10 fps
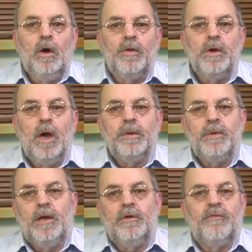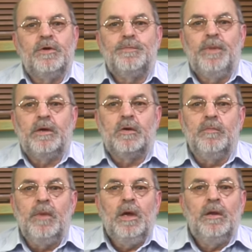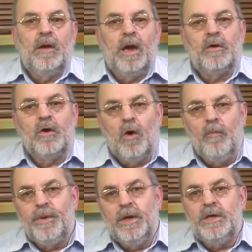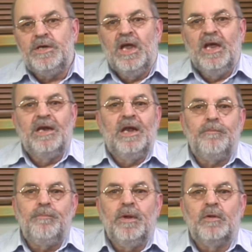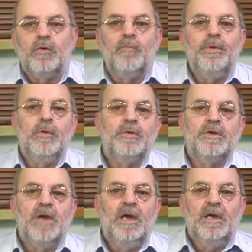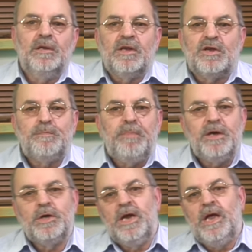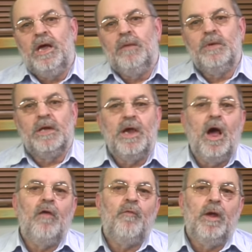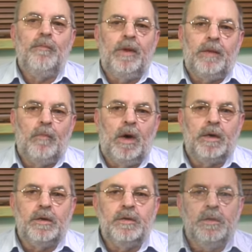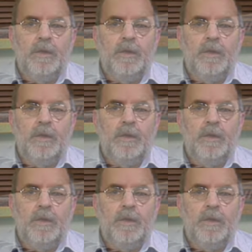On the other end of the spectrum, there are companies that build computers that are specially aimed at the hi-fi market.